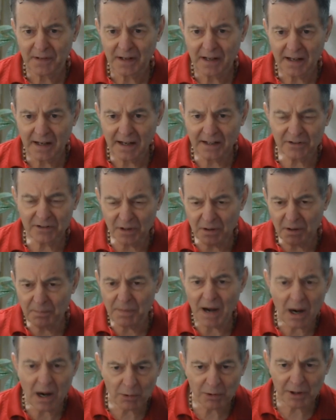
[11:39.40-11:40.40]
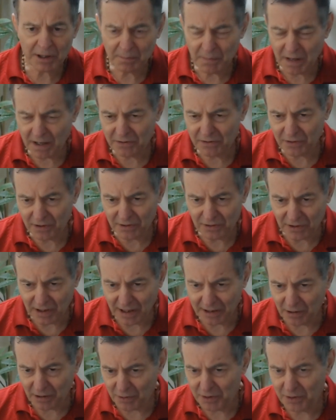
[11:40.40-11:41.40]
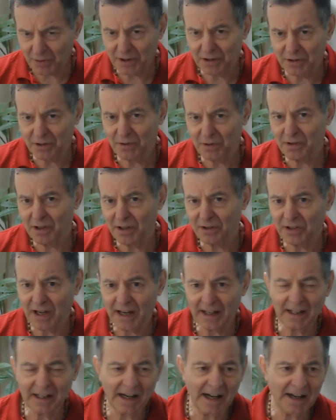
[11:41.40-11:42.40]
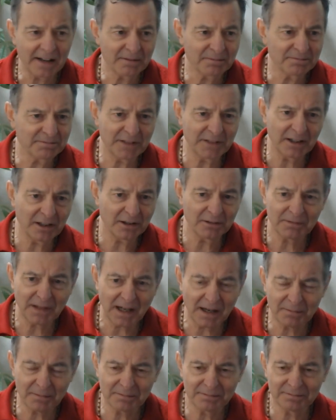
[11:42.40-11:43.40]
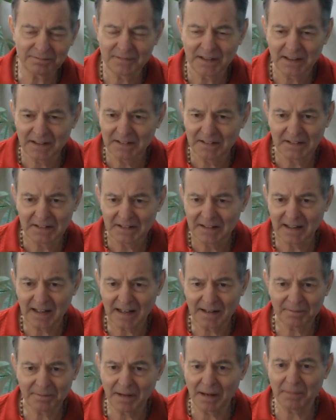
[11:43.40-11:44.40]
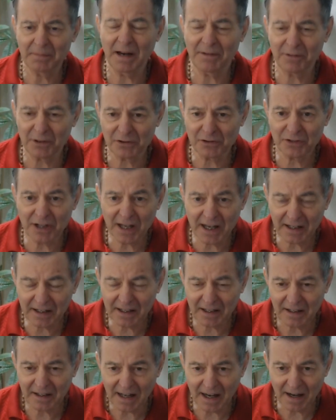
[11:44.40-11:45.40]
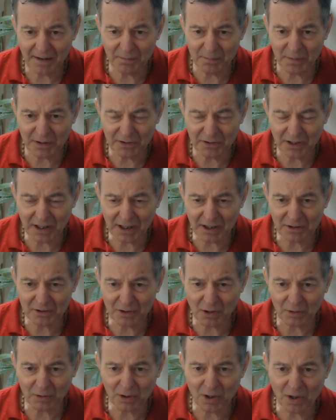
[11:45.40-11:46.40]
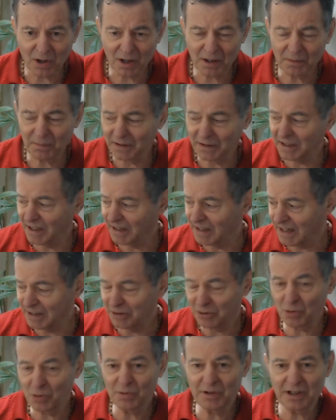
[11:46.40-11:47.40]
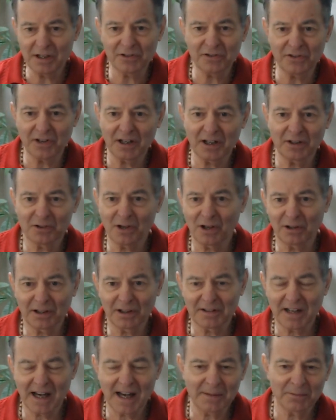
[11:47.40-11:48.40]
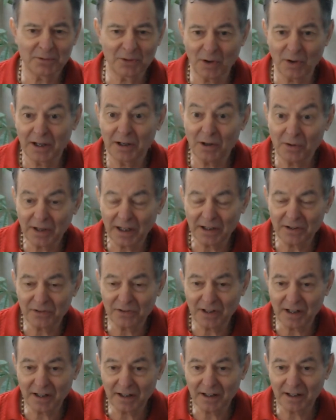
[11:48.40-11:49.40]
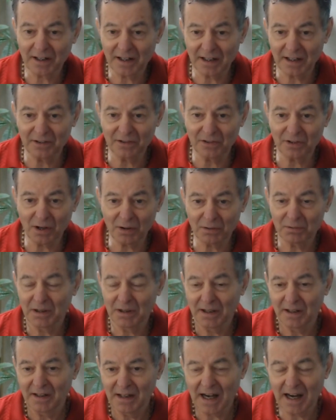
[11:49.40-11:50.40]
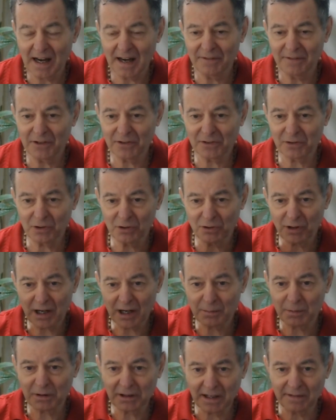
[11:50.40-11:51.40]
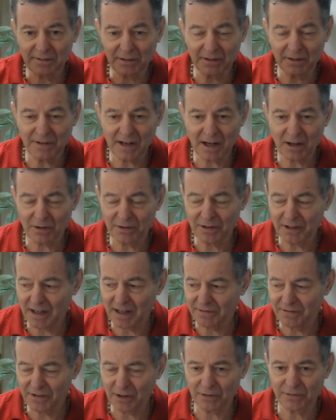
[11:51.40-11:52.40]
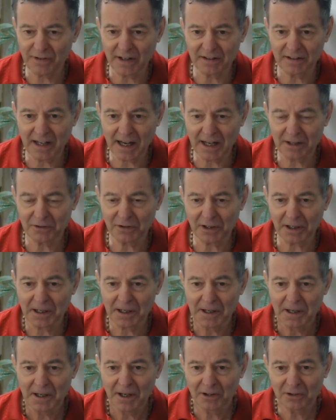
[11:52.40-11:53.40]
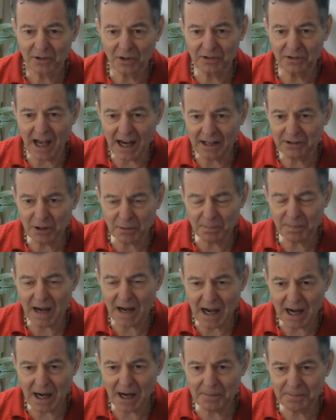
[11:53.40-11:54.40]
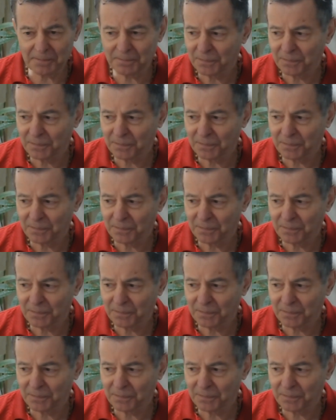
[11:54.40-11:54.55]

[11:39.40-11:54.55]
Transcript: It's an empowering message. I know you can do this. I, I you know, I'm I, I'm never sick. I haven't been sick in so long, but then I do these things all the time, so I don't get sick. And so I have this incredible level of health, and I feel fantastic. So Dr. Bob,